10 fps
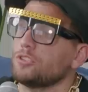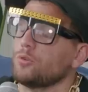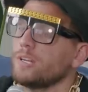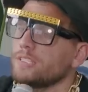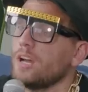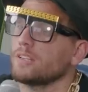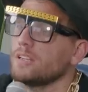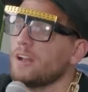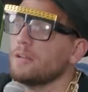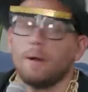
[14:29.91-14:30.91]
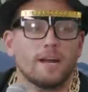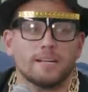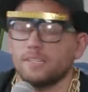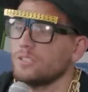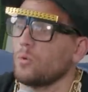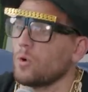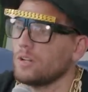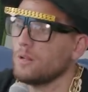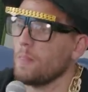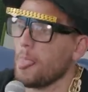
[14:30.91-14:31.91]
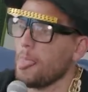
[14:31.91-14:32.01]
the shortest tongues of any podcast in the world.